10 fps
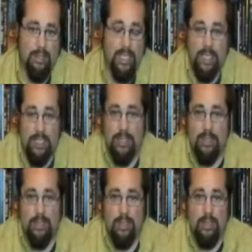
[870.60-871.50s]

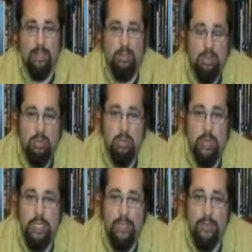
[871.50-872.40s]
Because
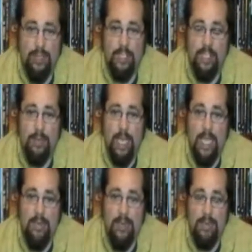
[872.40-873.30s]
what difference does it
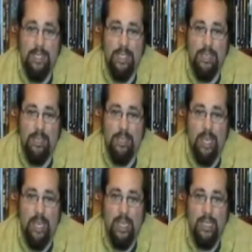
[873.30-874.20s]
make if I'm a sinner or
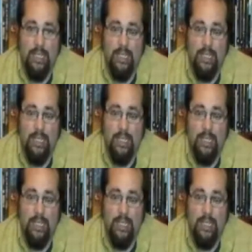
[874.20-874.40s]
not?